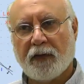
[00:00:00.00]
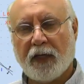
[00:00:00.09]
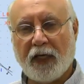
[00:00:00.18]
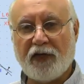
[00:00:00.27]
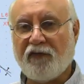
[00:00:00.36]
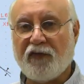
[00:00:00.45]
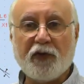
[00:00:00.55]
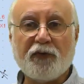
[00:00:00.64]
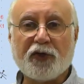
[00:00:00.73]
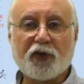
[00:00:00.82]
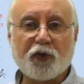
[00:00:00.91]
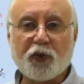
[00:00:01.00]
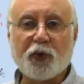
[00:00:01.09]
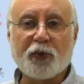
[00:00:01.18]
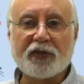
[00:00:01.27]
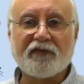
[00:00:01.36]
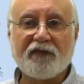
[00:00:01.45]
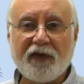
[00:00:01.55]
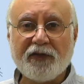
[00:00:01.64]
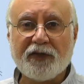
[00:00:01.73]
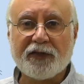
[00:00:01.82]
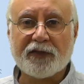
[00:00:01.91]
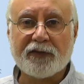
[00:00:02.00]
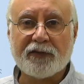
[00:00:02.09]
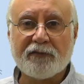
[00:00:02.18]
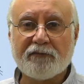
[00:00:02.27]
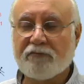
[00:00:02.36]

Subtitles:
And if you introduce a function,